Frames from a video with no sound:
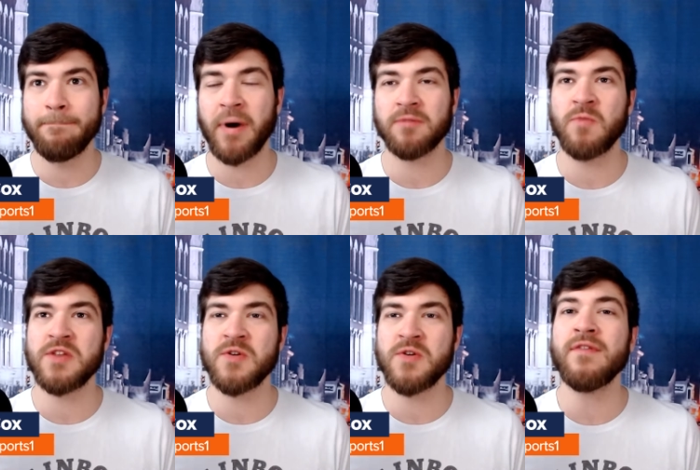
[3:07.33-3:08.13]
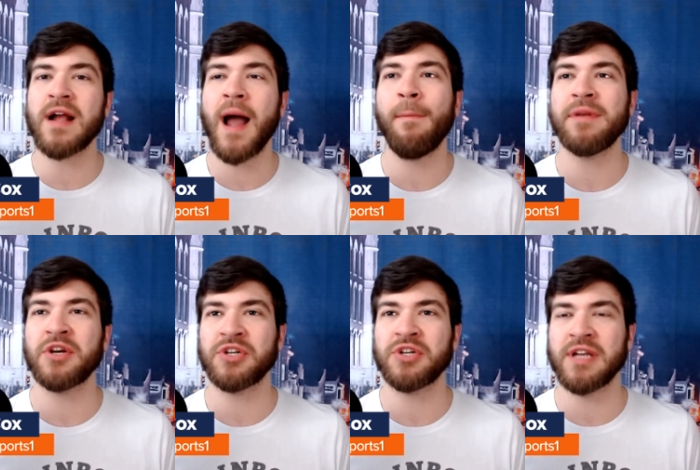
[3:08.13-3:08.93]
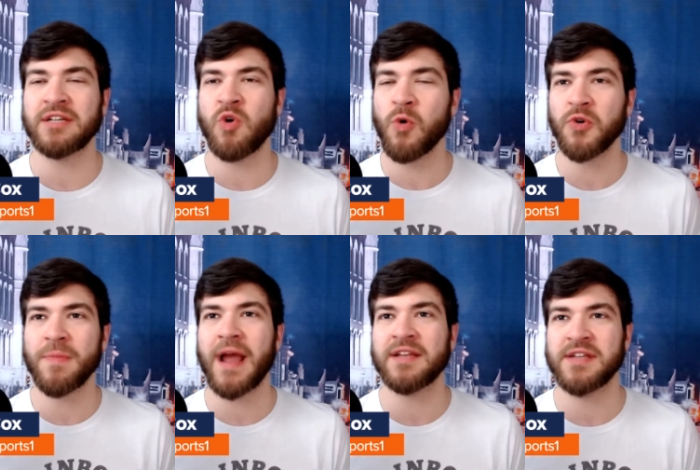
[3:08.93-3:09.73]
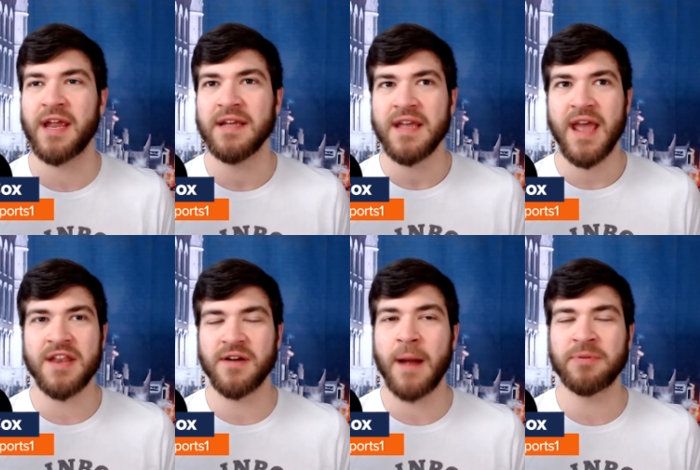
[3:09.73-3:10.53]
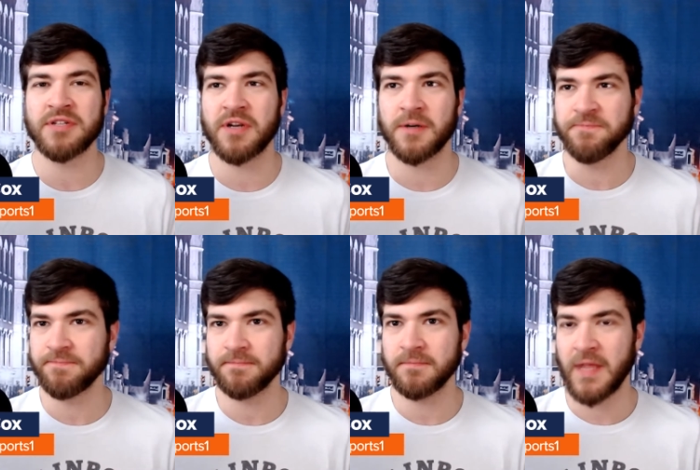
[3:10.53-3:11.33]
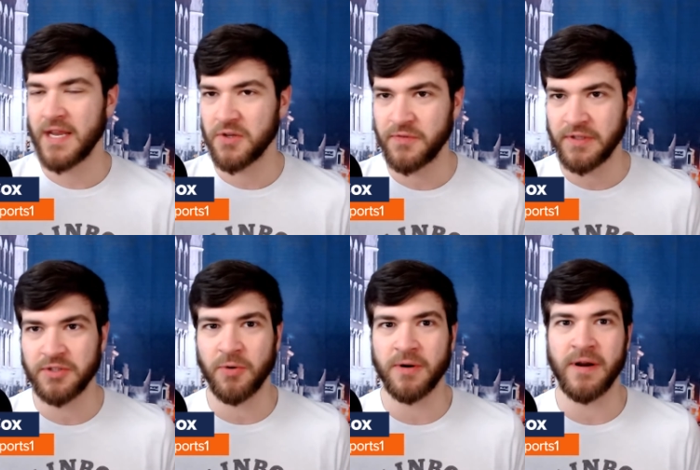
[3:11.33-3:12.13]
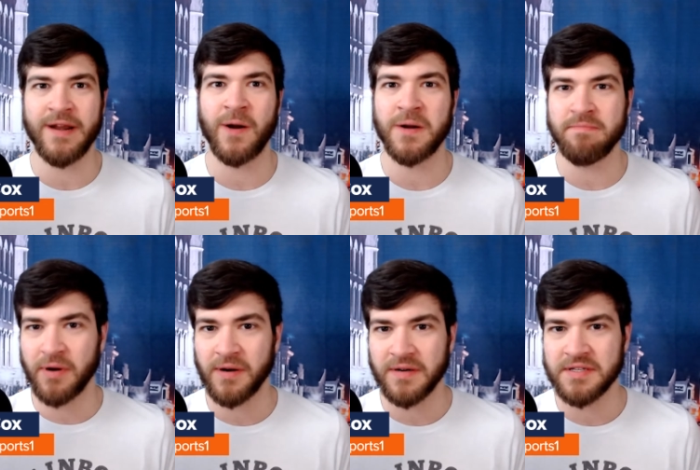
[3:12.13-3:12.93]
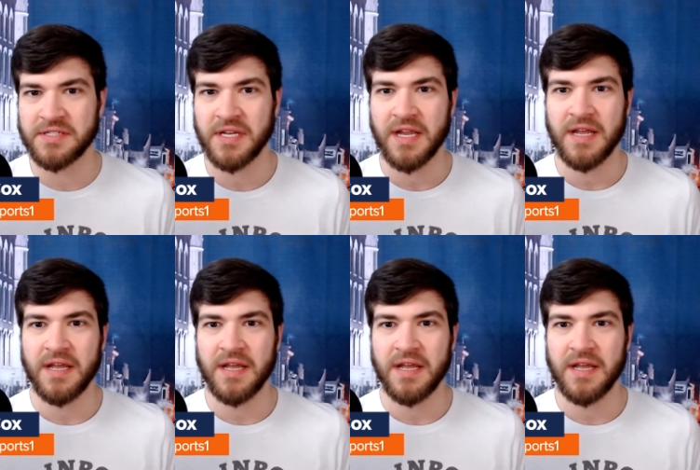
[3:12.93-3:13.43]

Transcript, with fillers: But when you have a competition at cornerback, say, and your options are Kindle Vildor and Artie Burns,